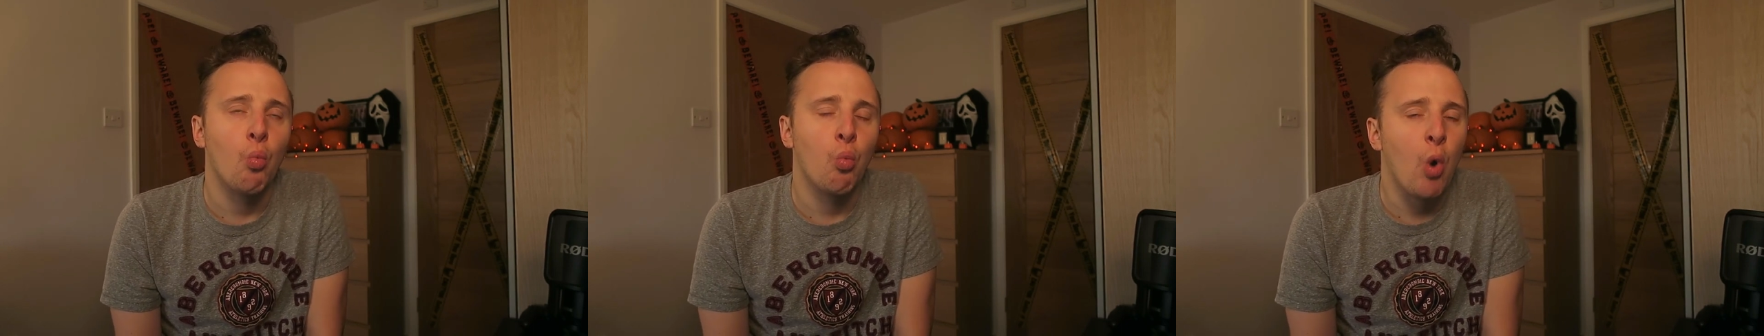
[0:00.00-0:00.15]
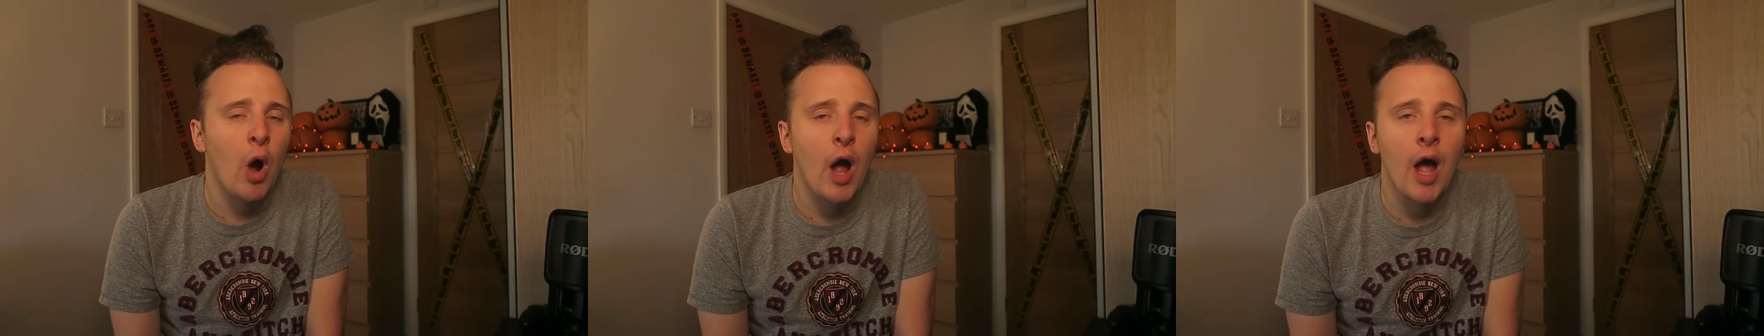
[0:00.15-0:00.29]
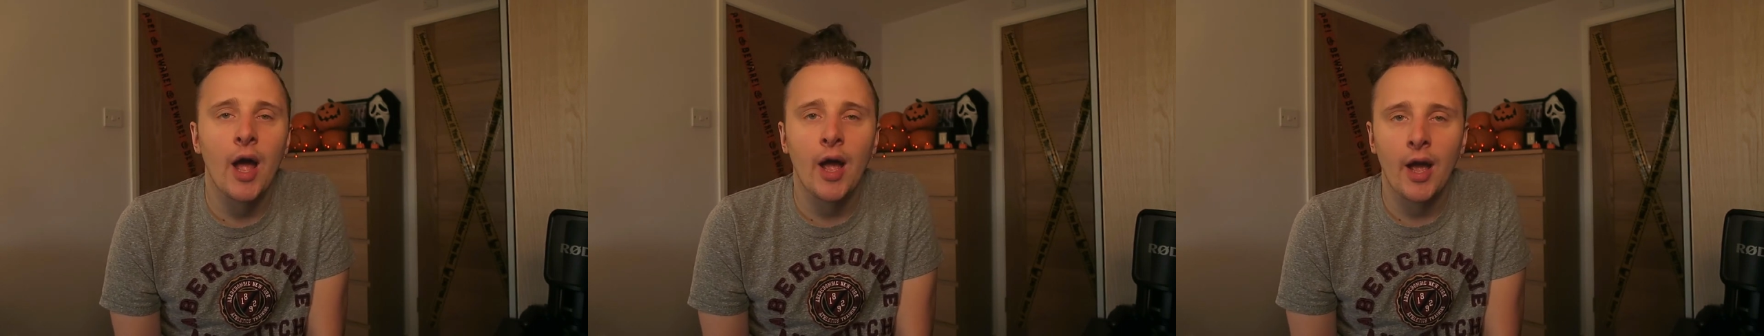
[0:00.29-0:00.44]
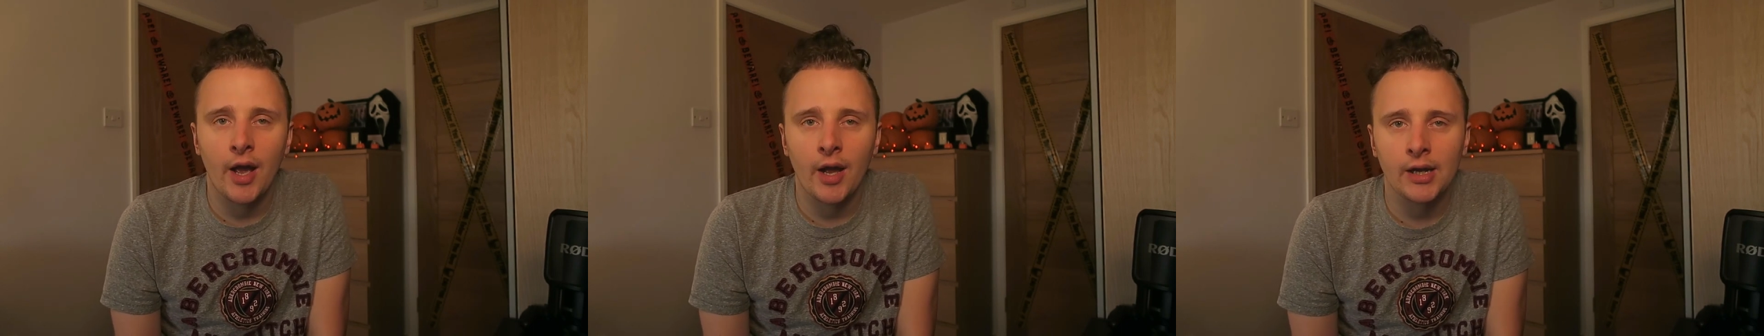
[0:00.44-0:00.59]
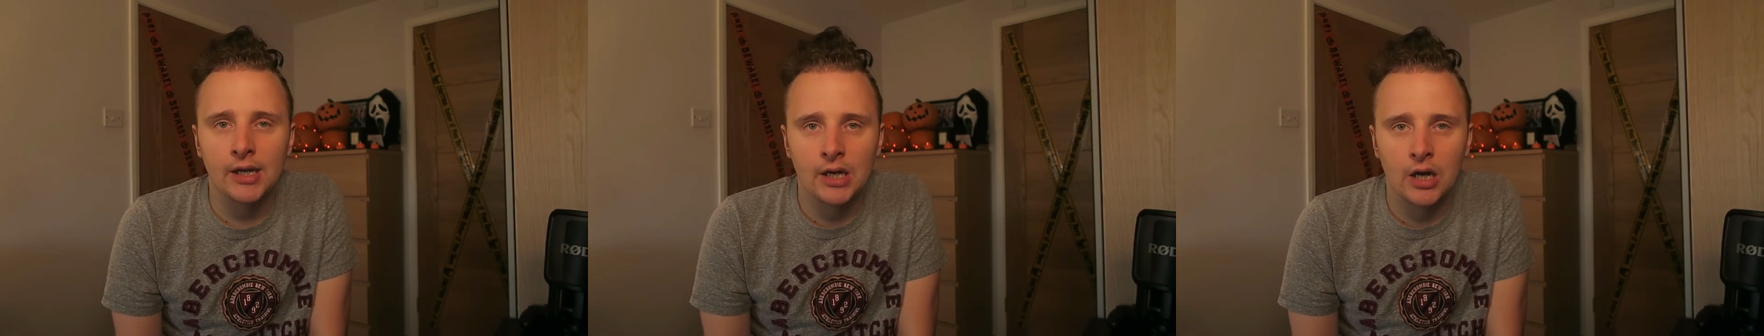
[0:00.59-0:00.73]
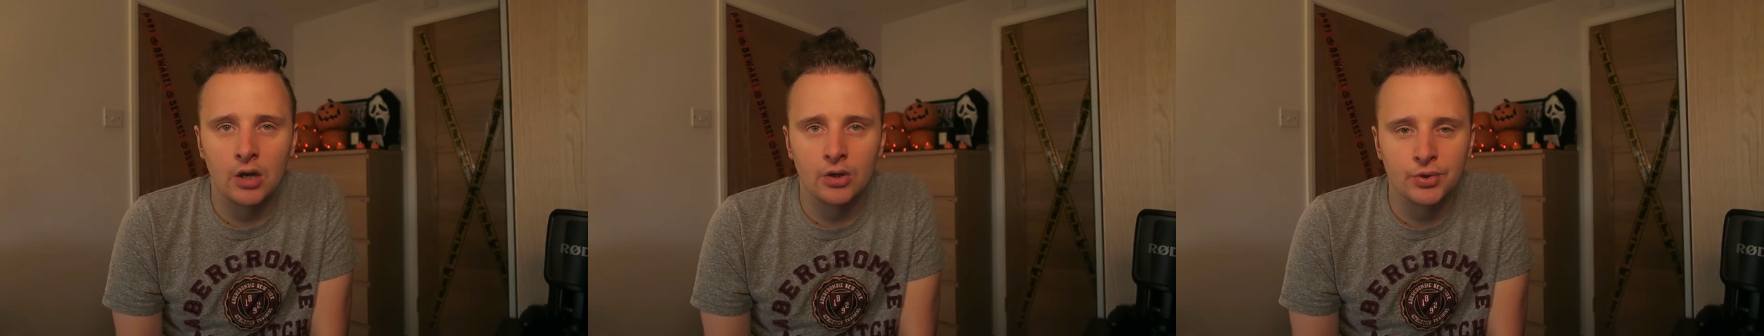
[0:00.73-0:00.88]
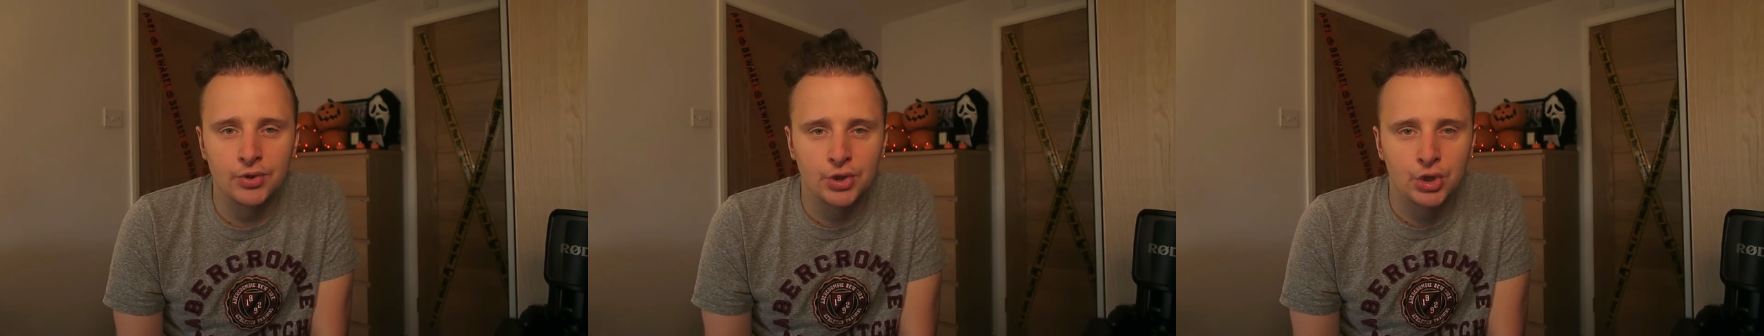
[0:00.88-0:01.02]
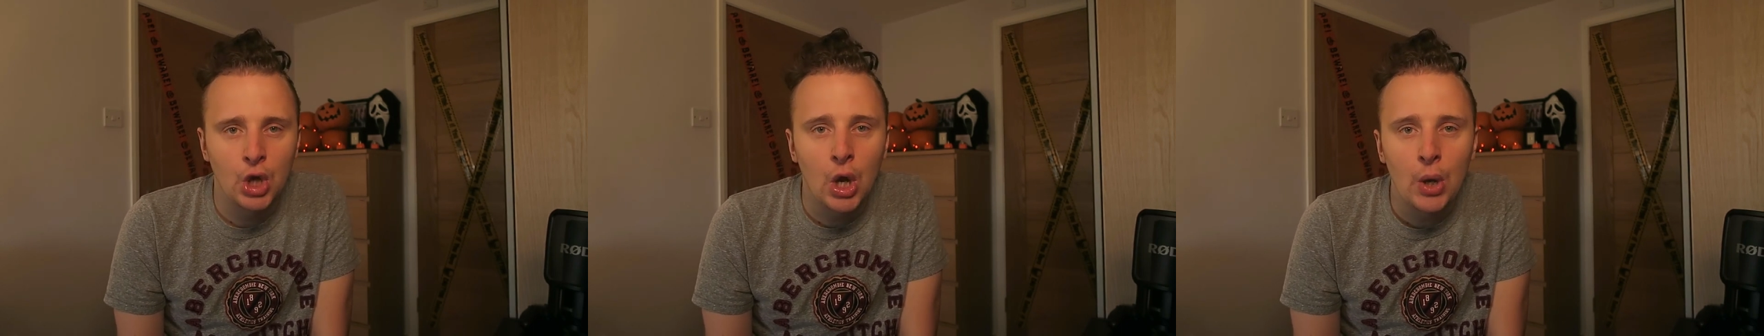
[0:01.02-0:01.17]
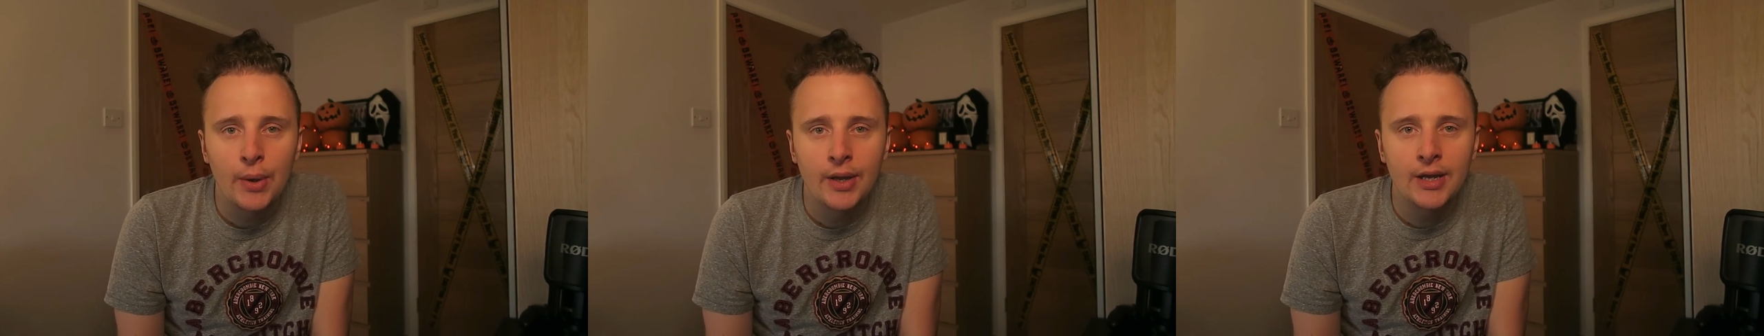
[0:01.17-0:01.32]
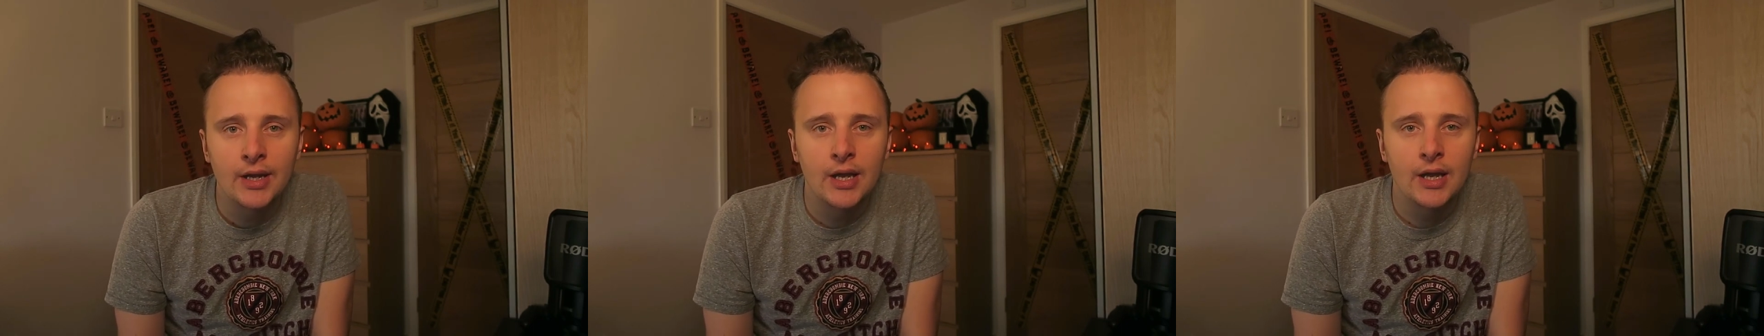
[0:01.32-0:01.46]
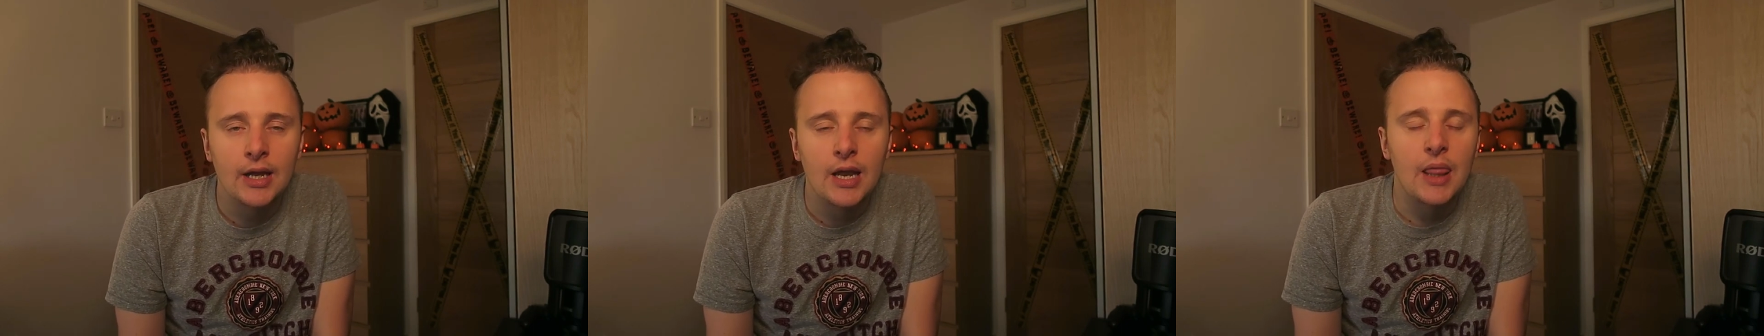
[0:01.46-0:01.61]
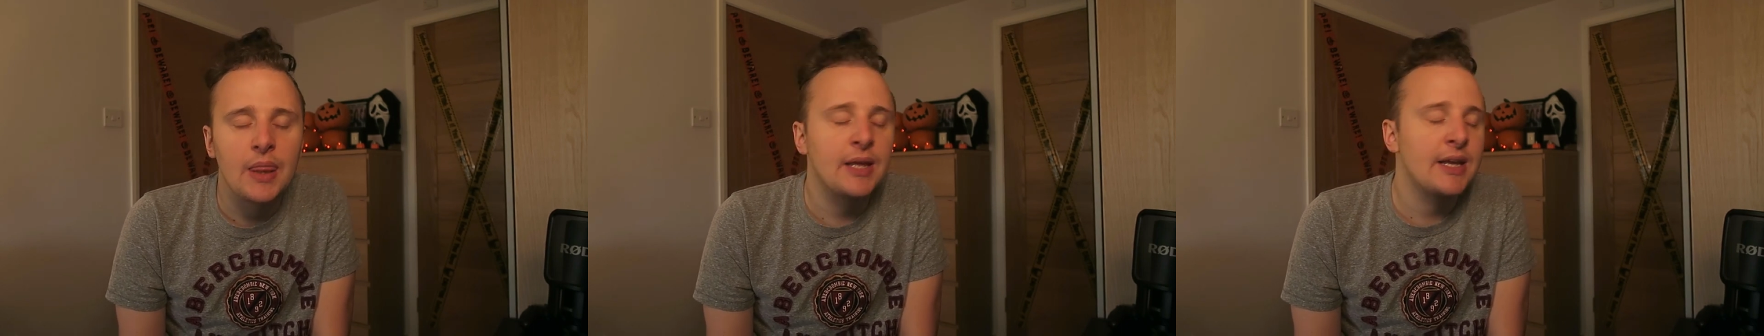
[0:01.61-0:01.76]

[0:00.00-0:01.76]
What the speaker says: where her character is going.